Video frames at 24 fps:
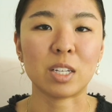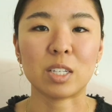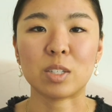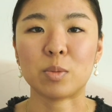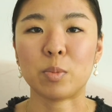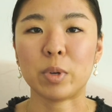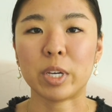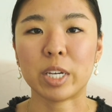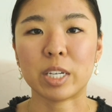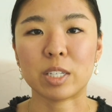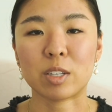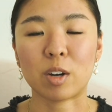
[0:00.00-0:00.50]

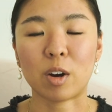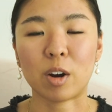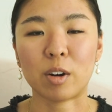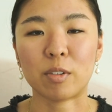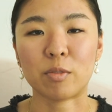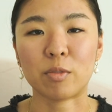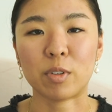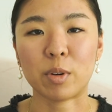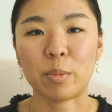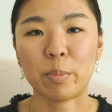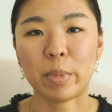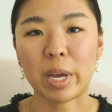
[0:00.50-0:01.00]
This week is
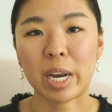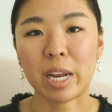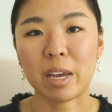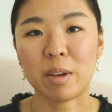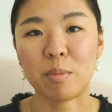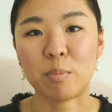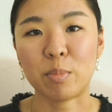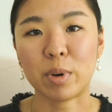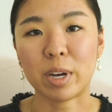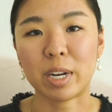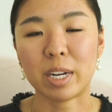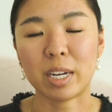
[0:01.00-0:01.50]
hard for
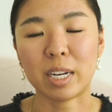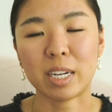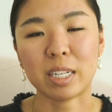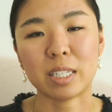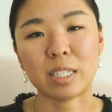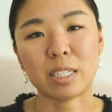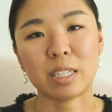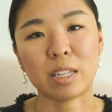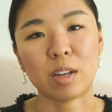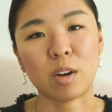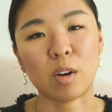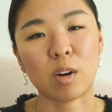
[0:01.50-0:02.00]
many, but
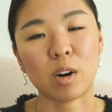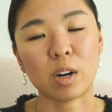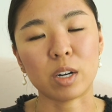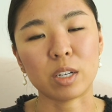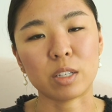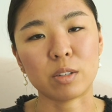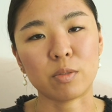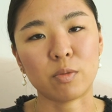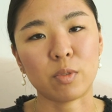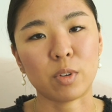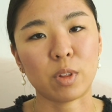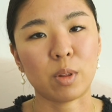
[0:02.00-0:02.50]
it's the
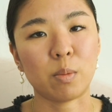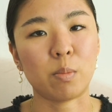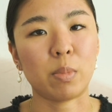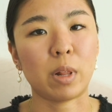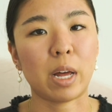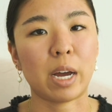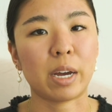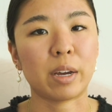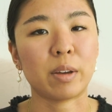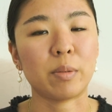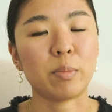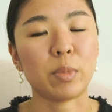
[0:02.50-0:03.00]
hardest for the
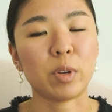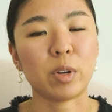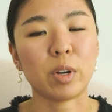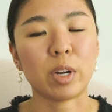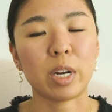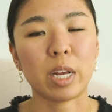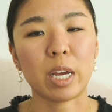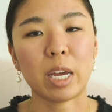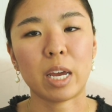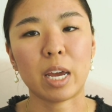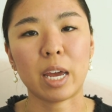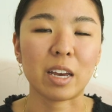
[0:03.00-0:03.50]
Black
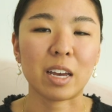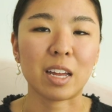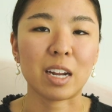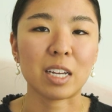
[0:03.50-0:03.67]
community.